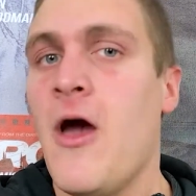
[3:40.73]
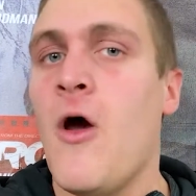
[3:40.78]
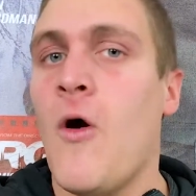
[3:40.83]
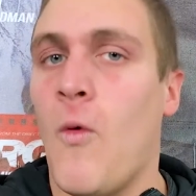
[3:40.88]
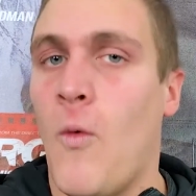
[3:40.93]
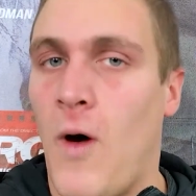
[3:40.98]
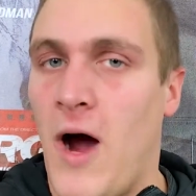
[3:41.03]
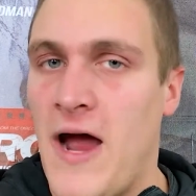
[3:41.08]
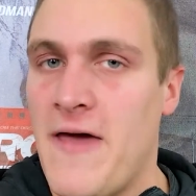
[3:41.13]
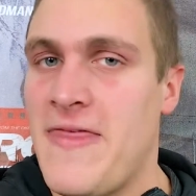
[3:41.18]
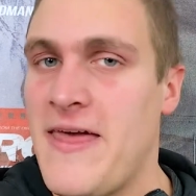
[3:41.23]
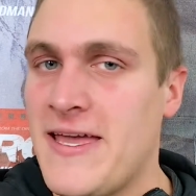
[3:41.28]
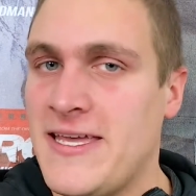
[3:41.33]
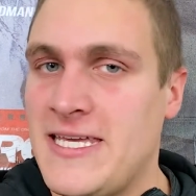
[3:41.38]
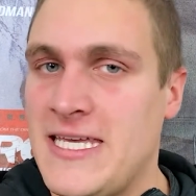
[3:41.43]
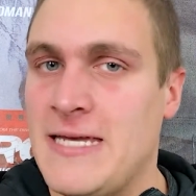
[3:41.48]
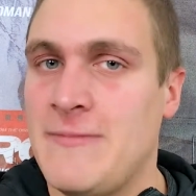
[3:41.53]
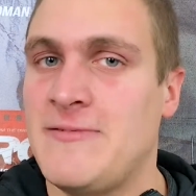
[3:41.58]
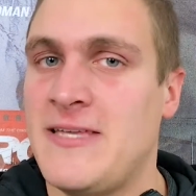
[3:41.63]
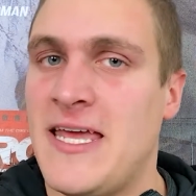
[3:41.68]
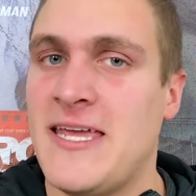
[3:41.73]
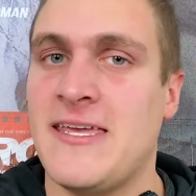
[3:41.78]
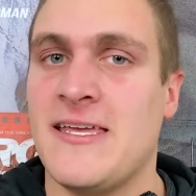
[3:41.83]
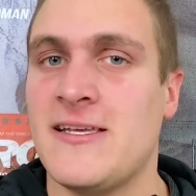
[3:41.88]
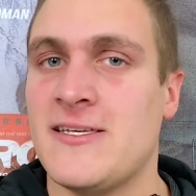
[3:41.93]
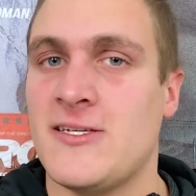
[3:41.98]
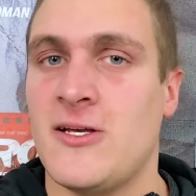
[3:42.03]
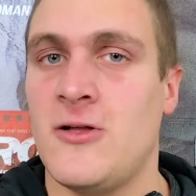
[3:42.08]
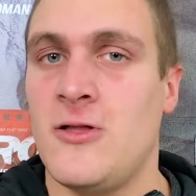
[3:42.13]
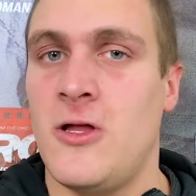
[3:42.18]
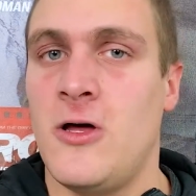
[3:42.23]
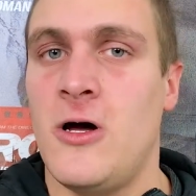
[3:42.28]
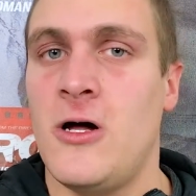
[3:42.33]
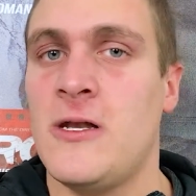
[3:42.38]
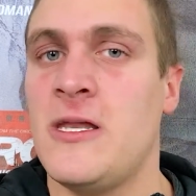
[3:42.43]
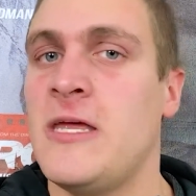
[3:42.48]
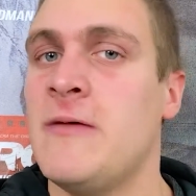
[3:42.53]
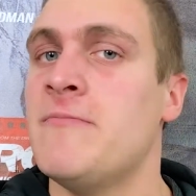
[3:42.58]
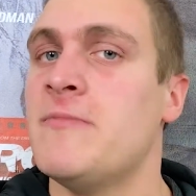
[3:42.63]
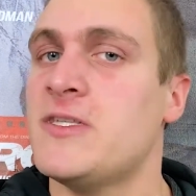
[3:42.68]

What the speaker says: Why they keep taking so long in